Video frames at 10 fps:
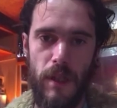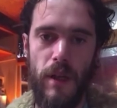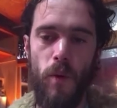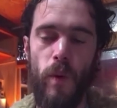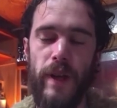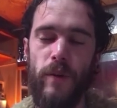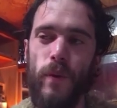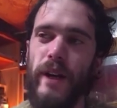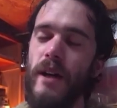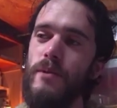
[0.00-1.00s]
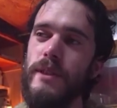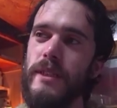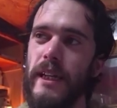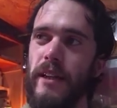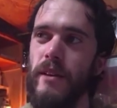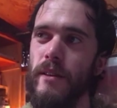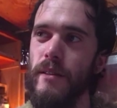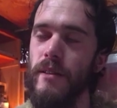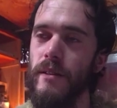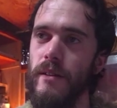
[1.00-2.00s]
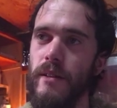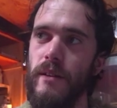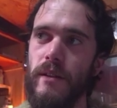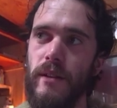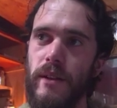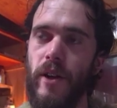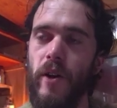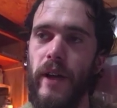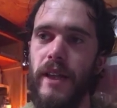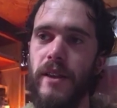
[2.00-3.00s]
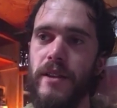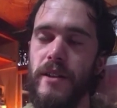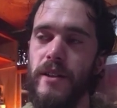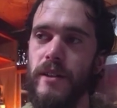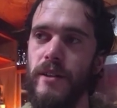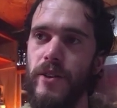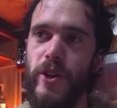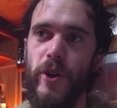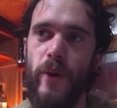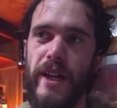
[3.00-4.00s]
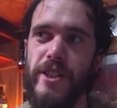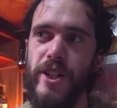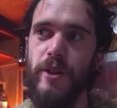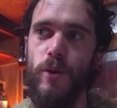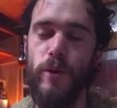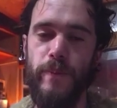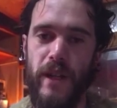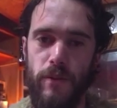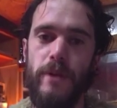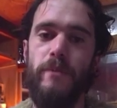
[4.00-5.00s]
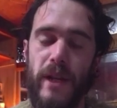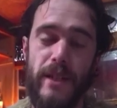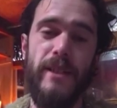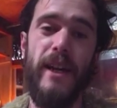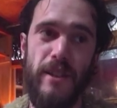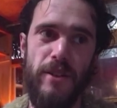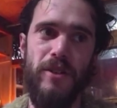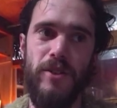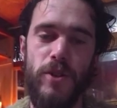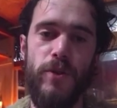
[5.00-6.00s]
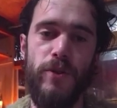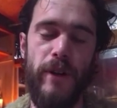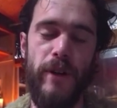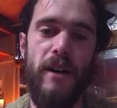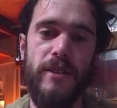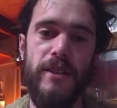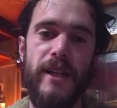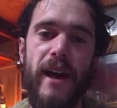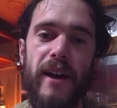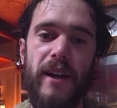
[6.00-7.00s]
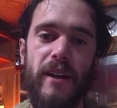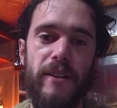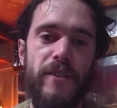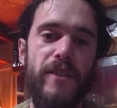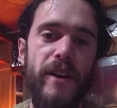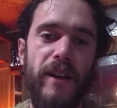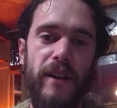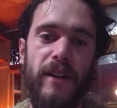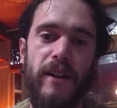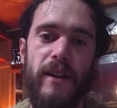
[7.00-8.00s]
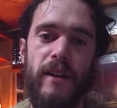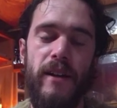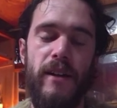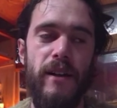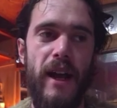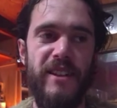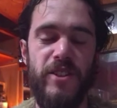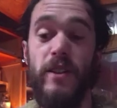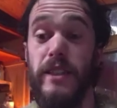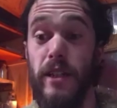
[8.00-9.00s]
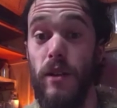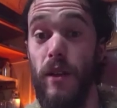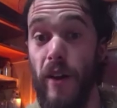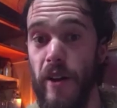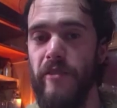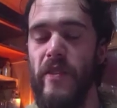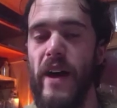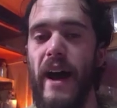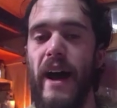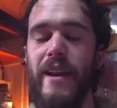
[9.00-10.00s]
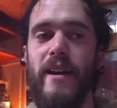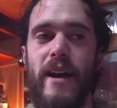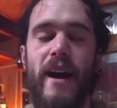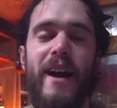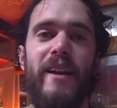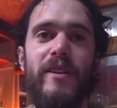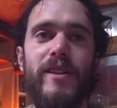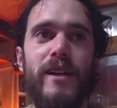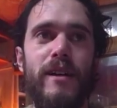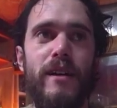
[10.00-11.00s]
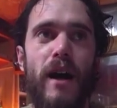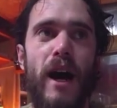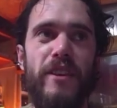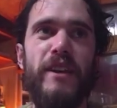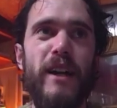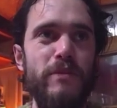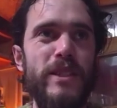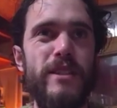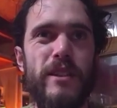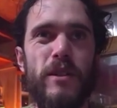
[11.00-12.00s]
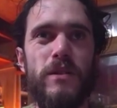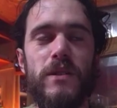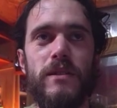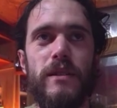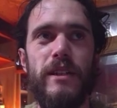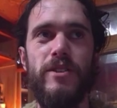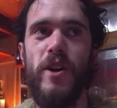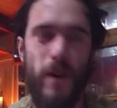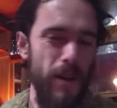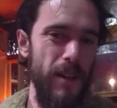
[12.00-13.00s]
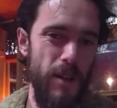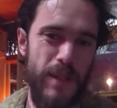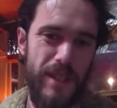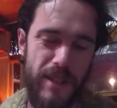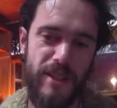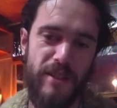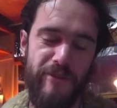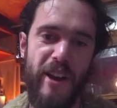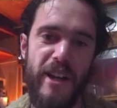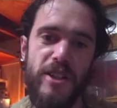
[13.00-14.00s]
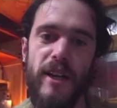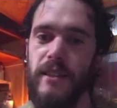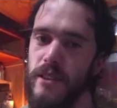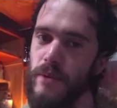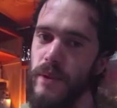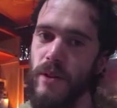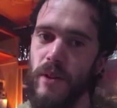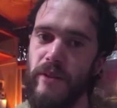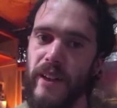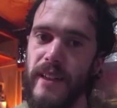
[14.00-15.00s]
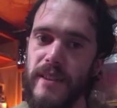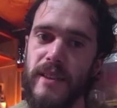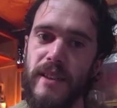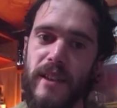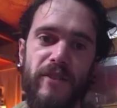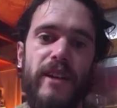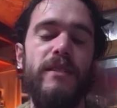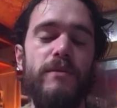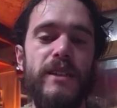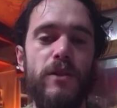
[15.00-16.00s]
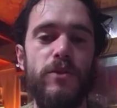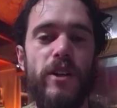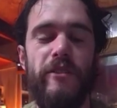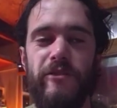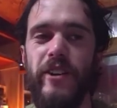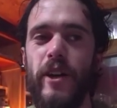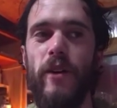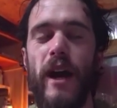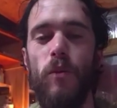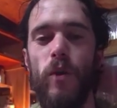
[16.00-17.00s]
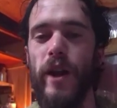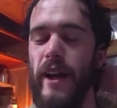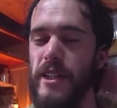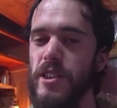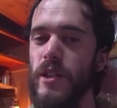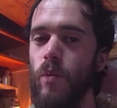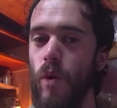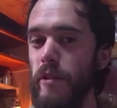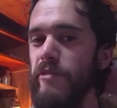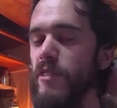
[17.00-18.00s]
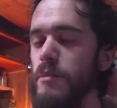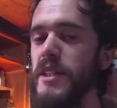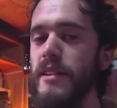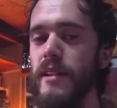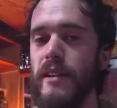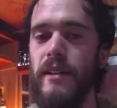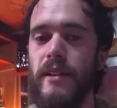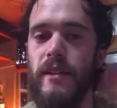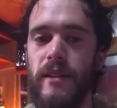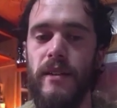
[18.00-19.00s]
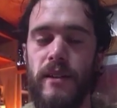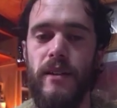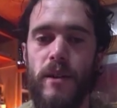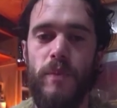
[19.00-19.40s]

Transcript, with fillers: When when I was in you know in the the new agey group i would meditate you know two three hours a day kind mm-hmm. of thing and so i did a lot of that and I think I'm still internally a bit disenfranchised with all of that stuff. Yeah. And I'm still trying to figure out what I actually want from it. Yeah.